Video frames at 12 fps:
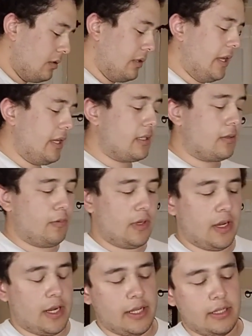next we
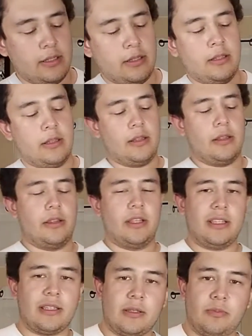got
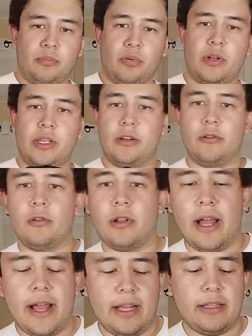this pretty cool
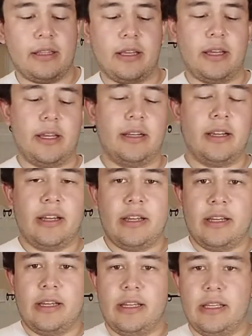hat that
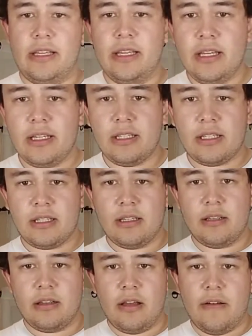is
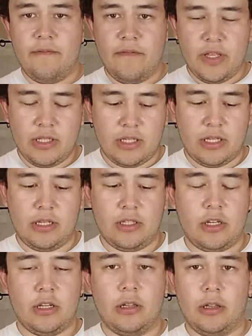a
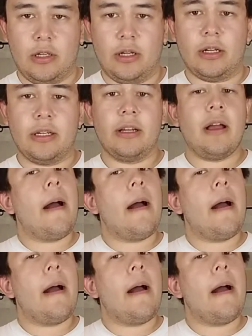vintage look,